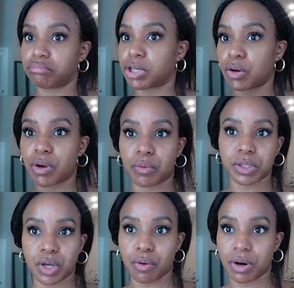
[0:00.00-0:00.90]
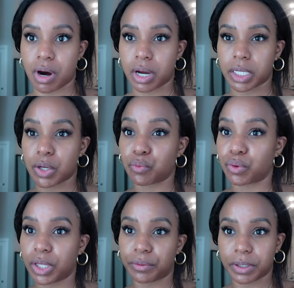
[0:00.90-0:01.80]
Don't know what's going on.
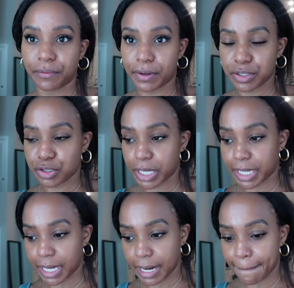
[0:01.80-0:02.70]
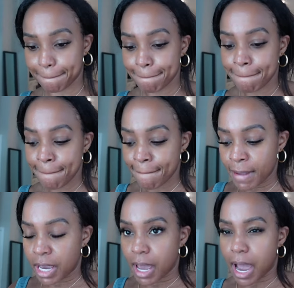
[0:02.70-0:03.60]
Really, really frustrating.
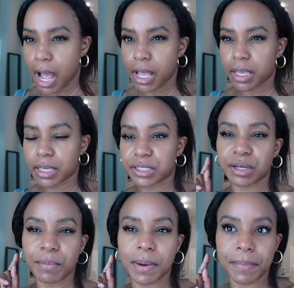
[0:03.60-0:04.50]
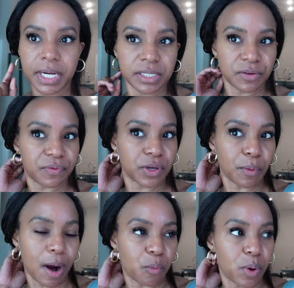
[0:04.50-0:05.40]
I It took me a minute to
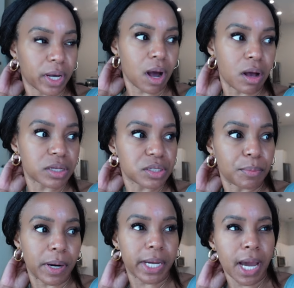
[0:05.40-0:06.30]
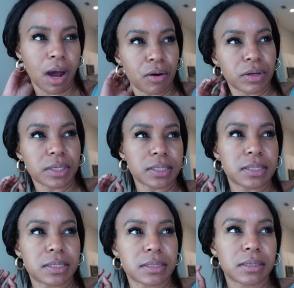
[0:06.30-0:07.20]
figure out what caused the breakout
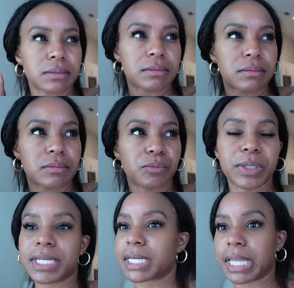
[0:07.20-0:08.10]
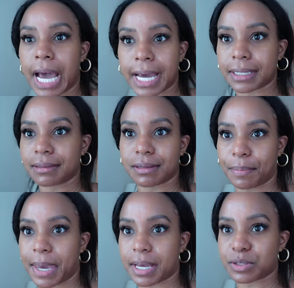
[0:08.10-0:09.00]
because we did a lot in the
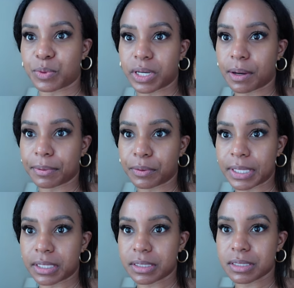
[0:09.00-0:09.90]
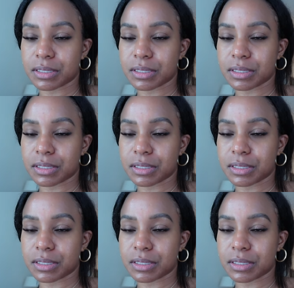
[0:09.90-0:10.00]
past, what, couple of weeks.